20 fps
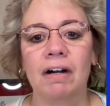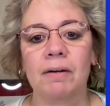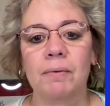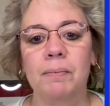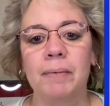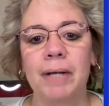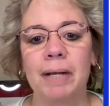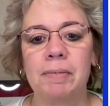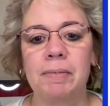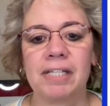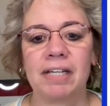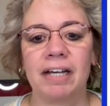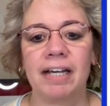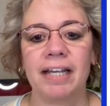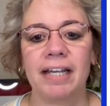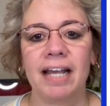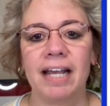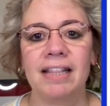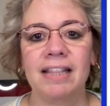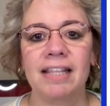
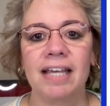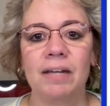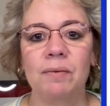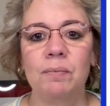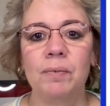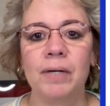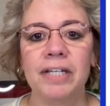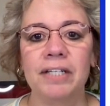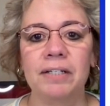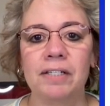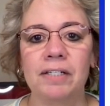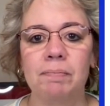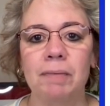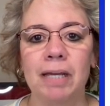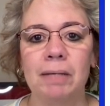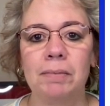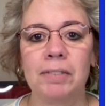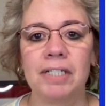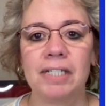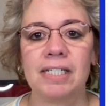website, and then what you'll
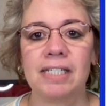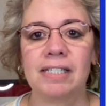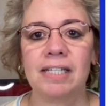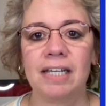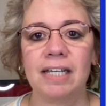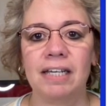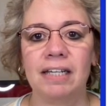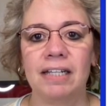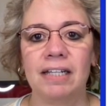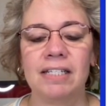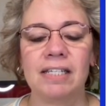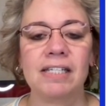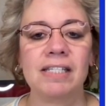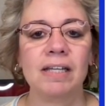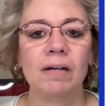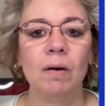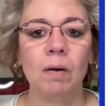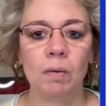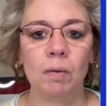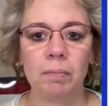be able to see, this is
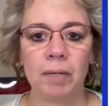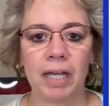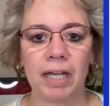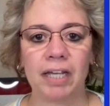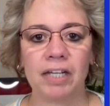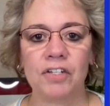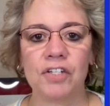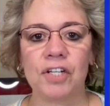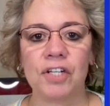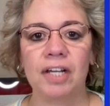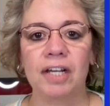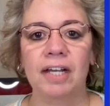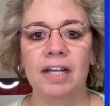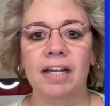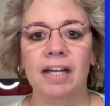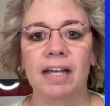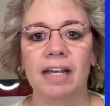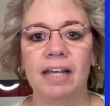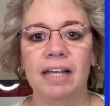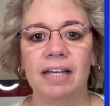the homepage.
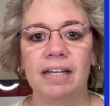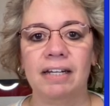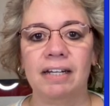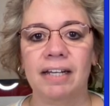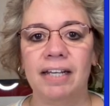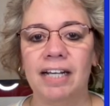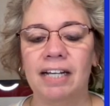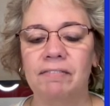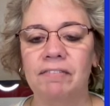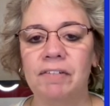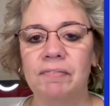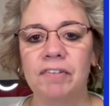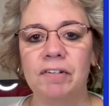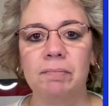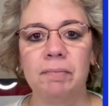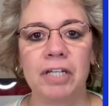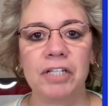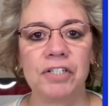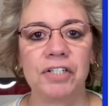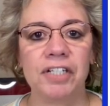And I have
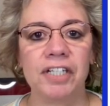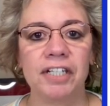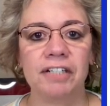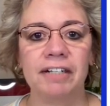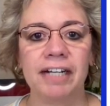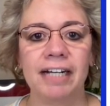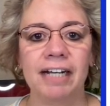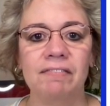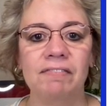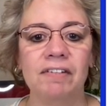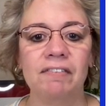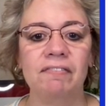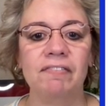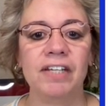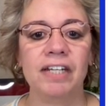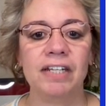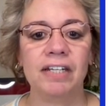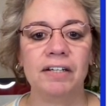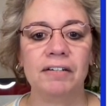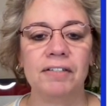information here. I have the
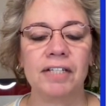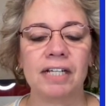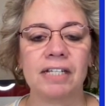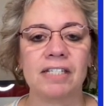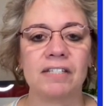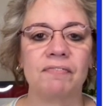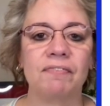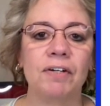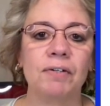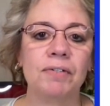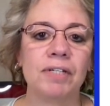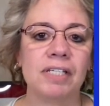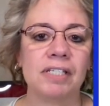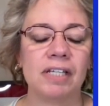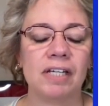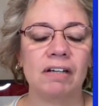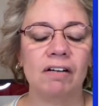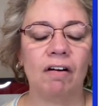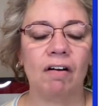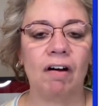video that's
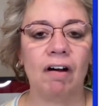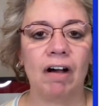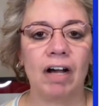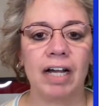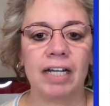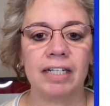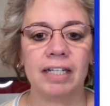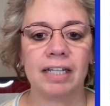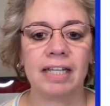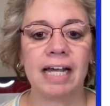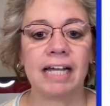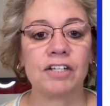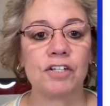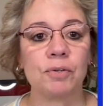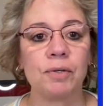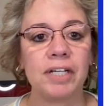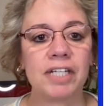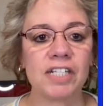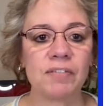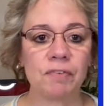focusing on that
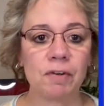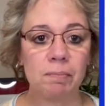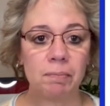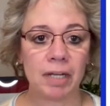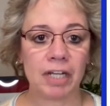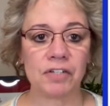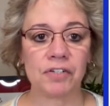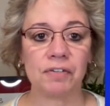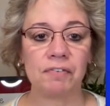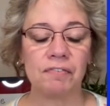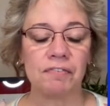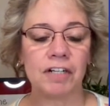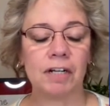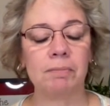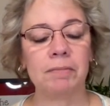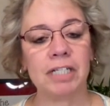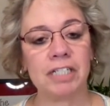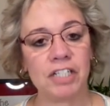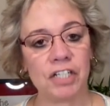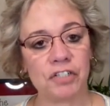transformation
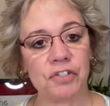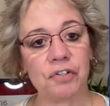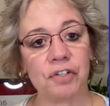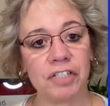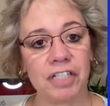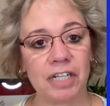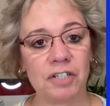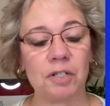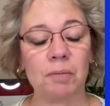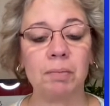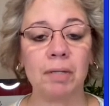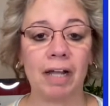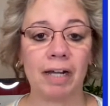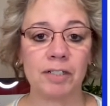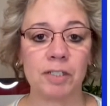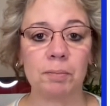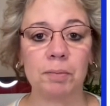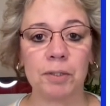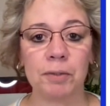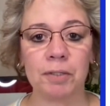from the digital teacher
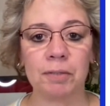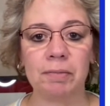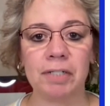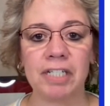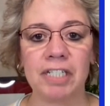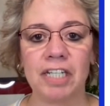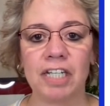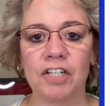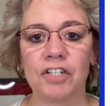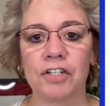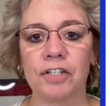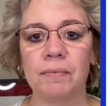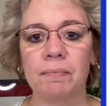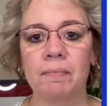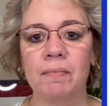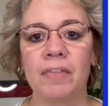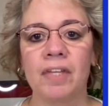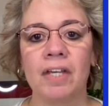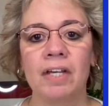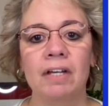blog to Blue Ribbon Teacher.
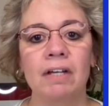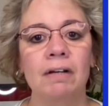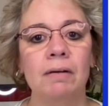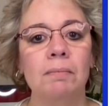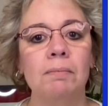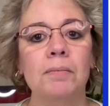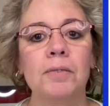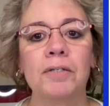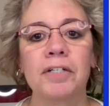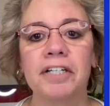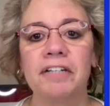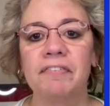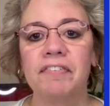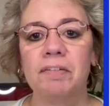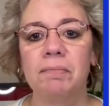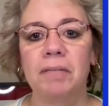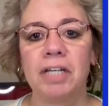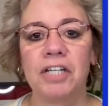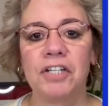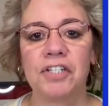More
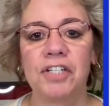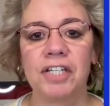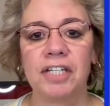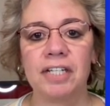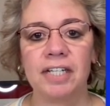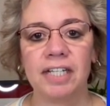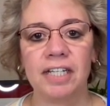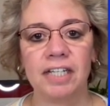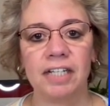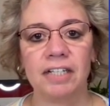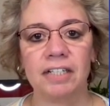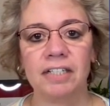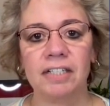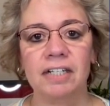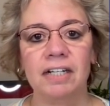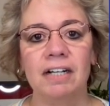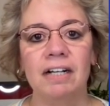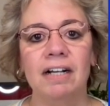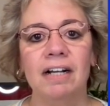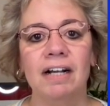information here.